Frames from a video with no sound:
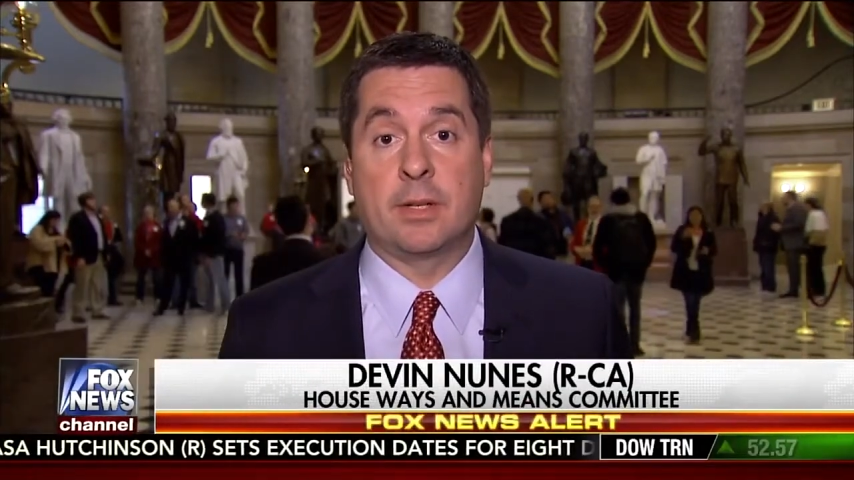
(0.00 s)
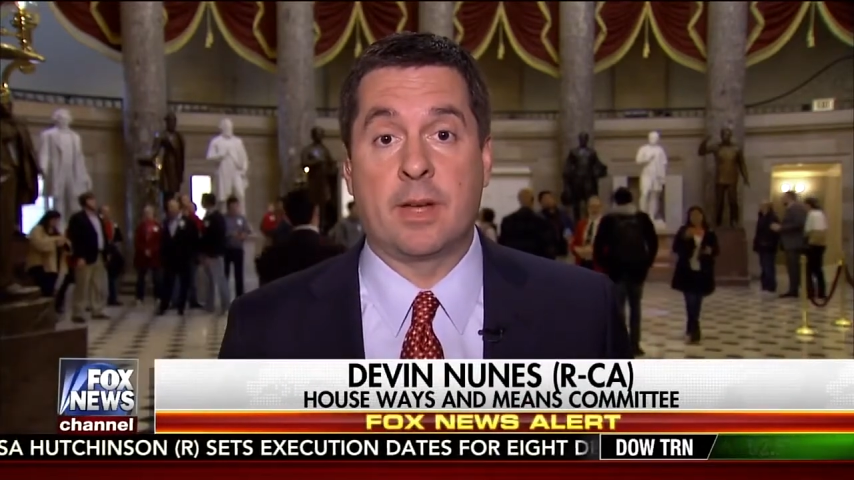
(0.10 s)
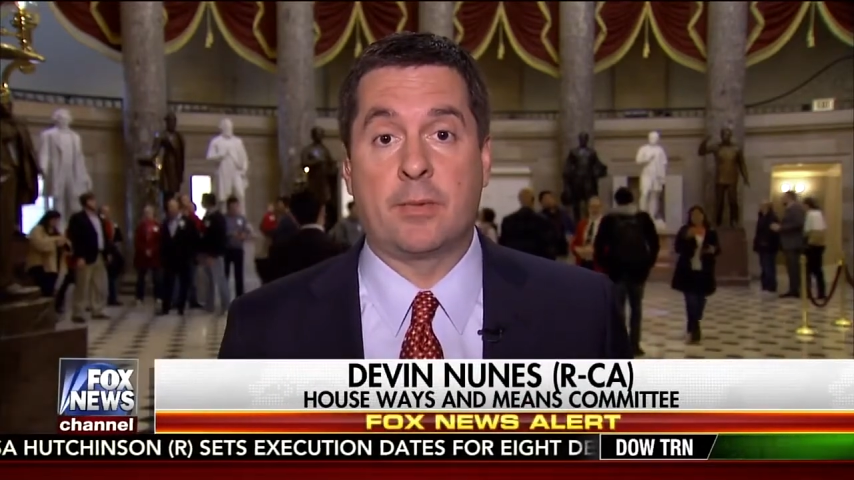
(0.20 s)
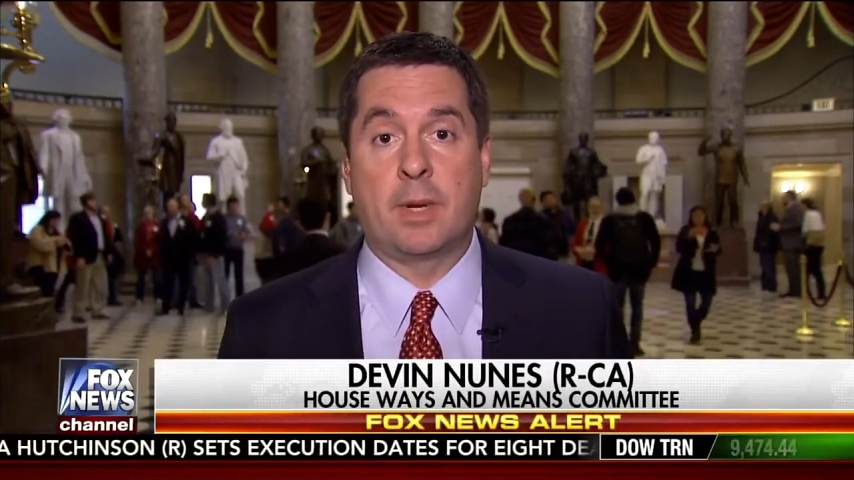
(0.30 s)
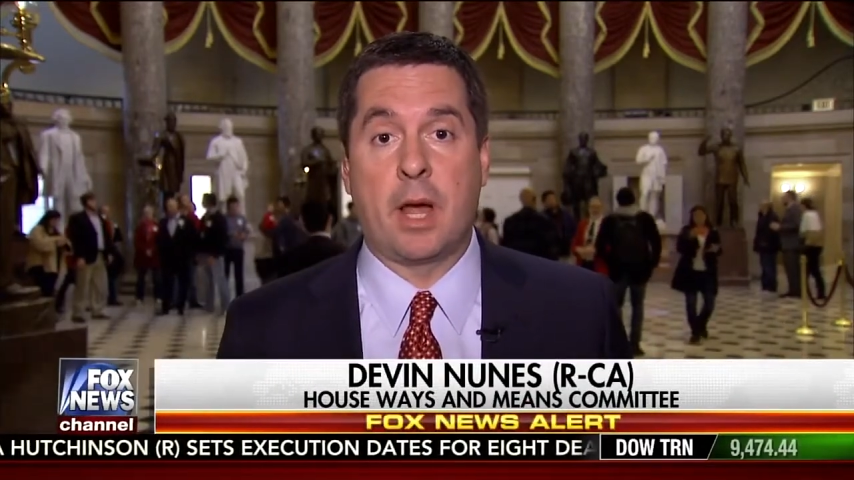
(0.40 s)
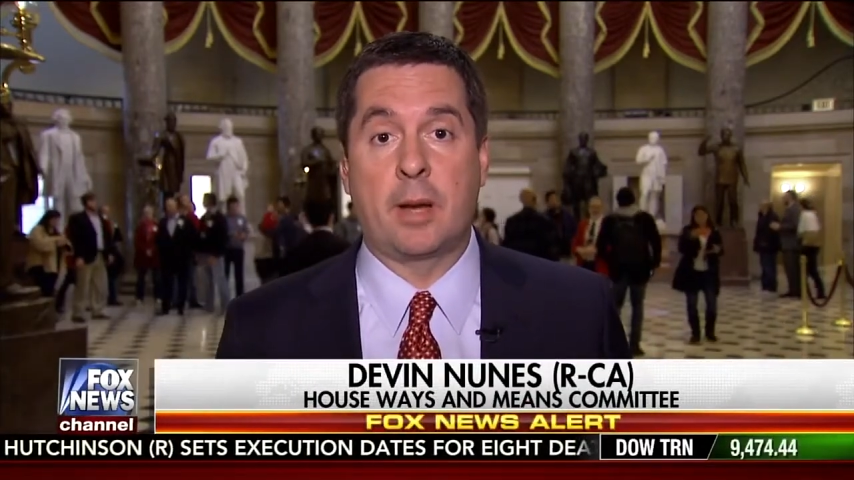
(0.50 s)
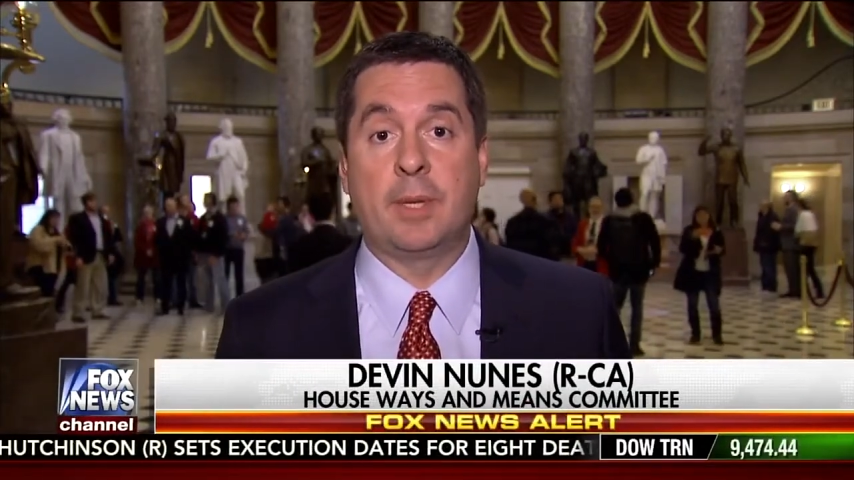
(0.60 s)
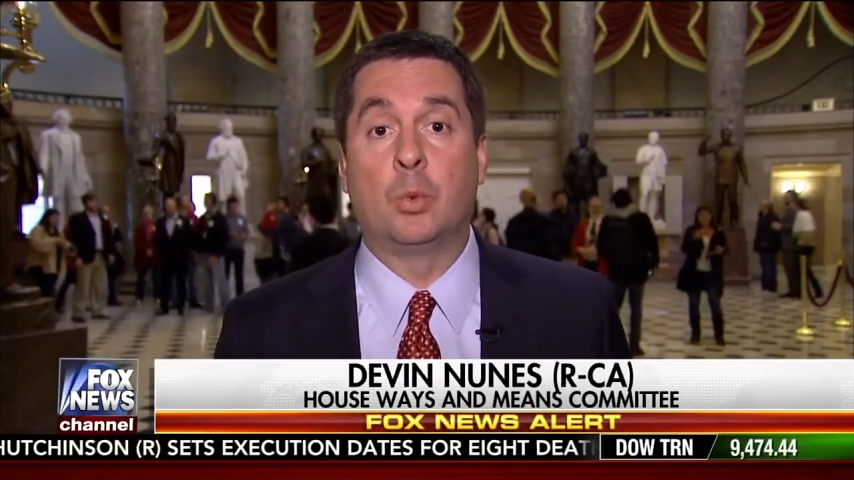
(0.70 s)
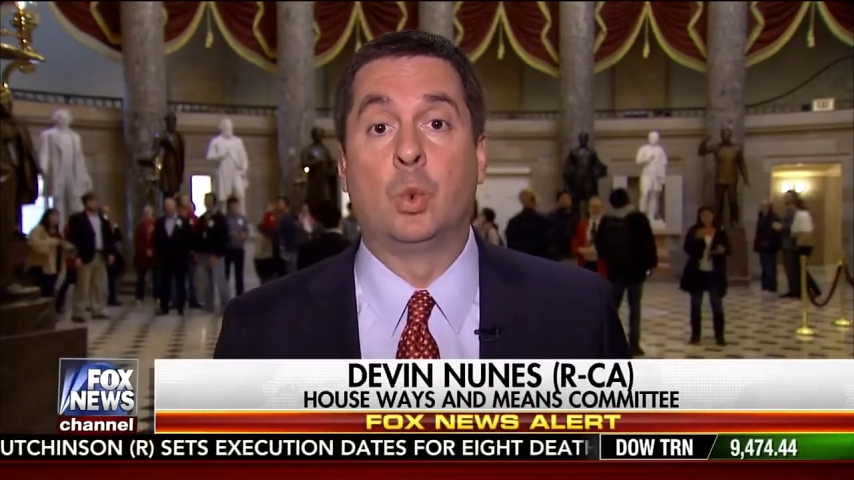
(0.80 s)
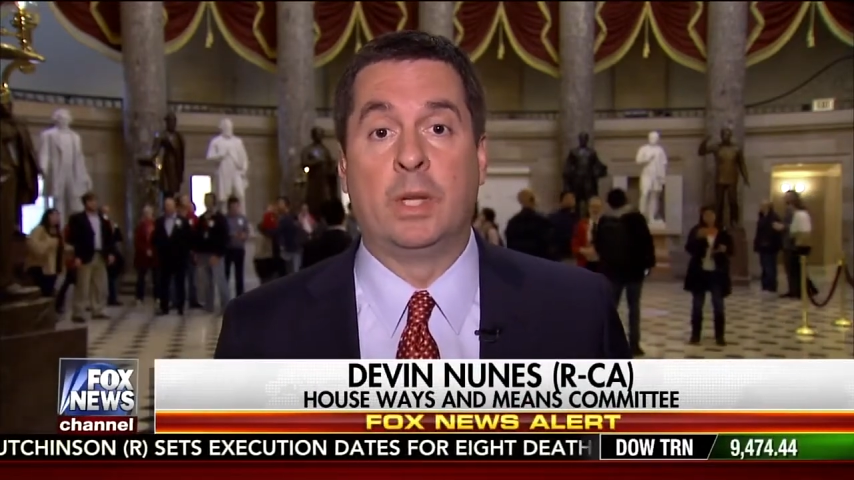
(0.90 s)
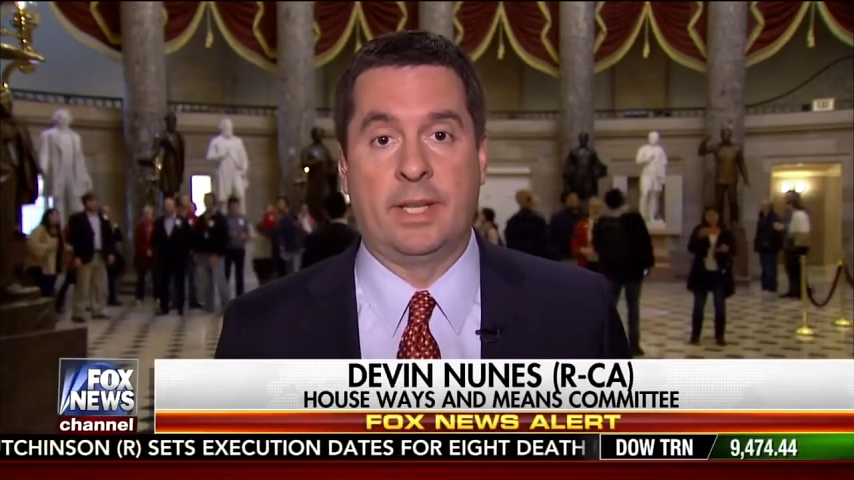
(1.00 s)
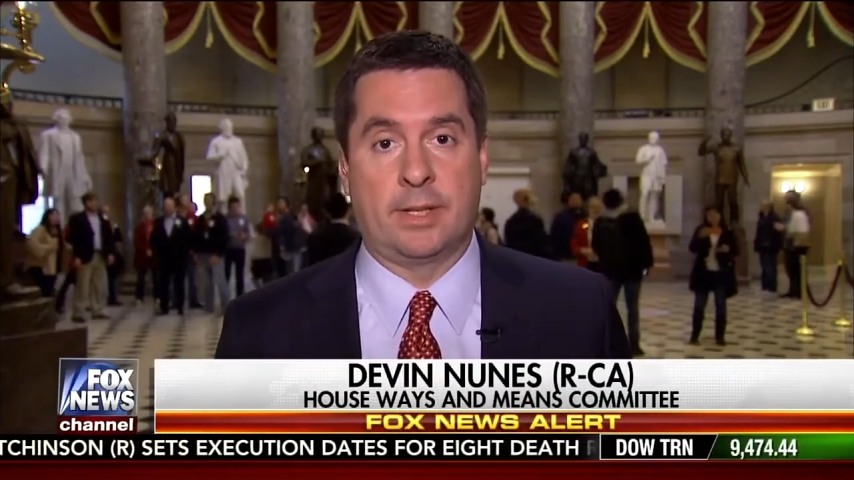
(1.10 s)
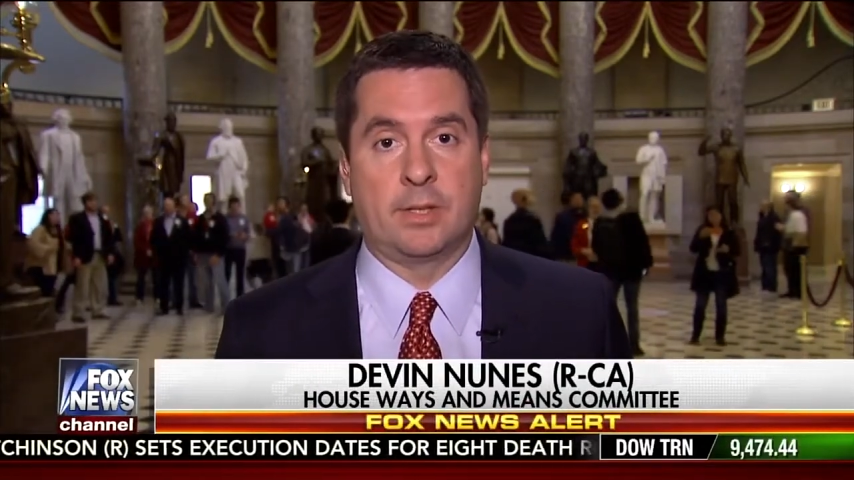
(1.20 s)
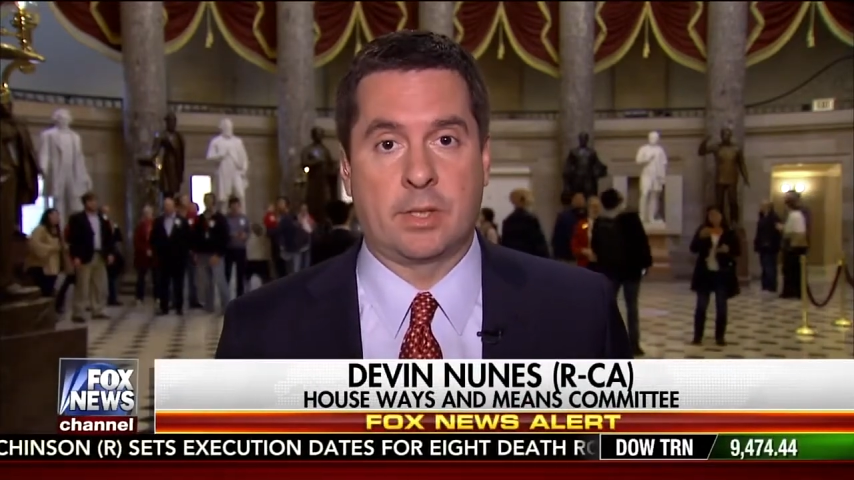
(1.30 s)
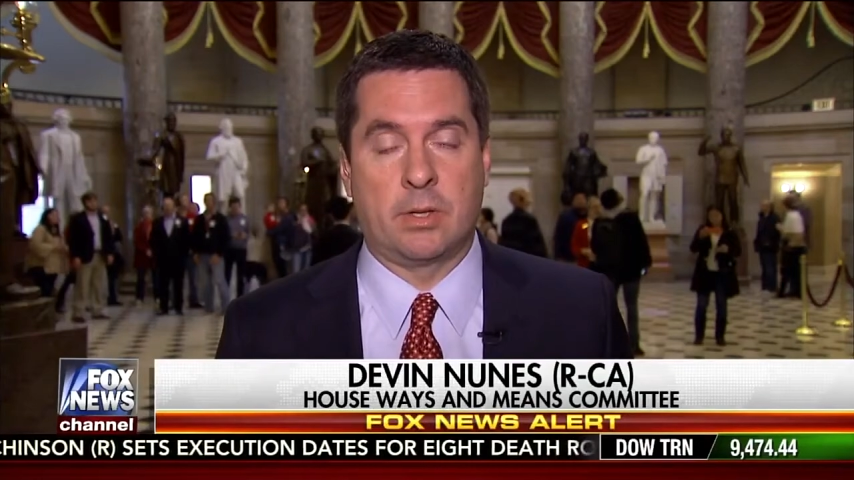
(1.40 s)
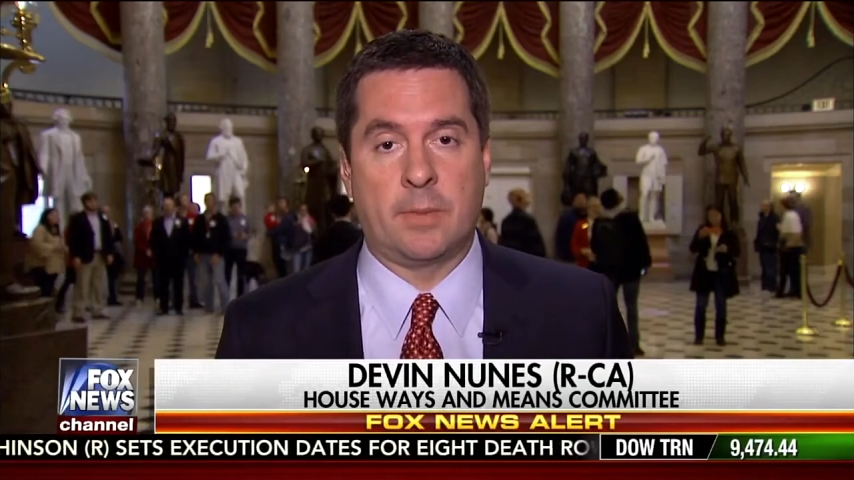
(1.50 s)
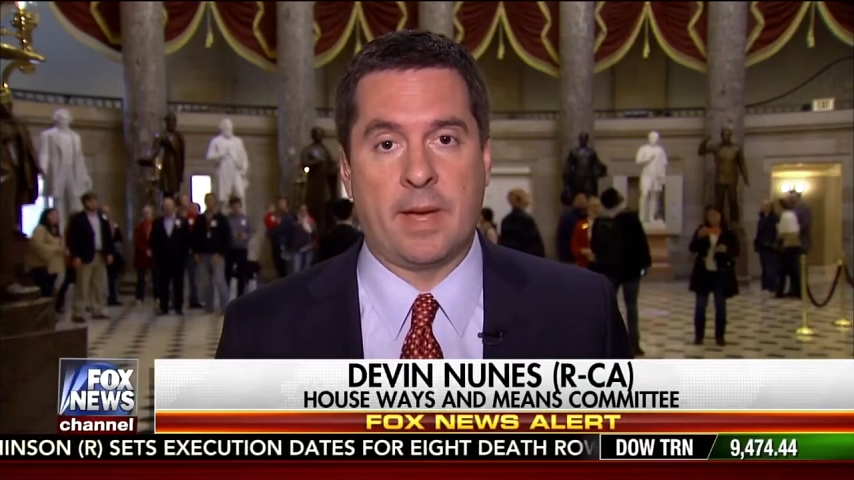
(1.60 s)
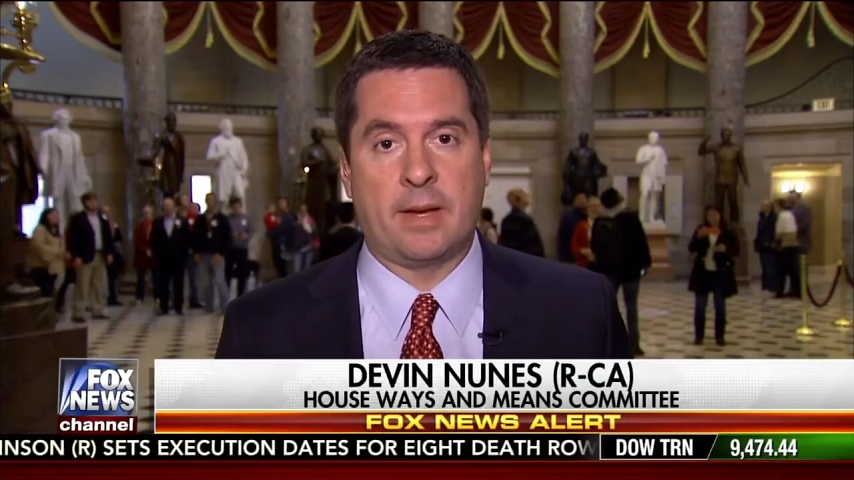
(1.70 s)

government ought to be really concerned about.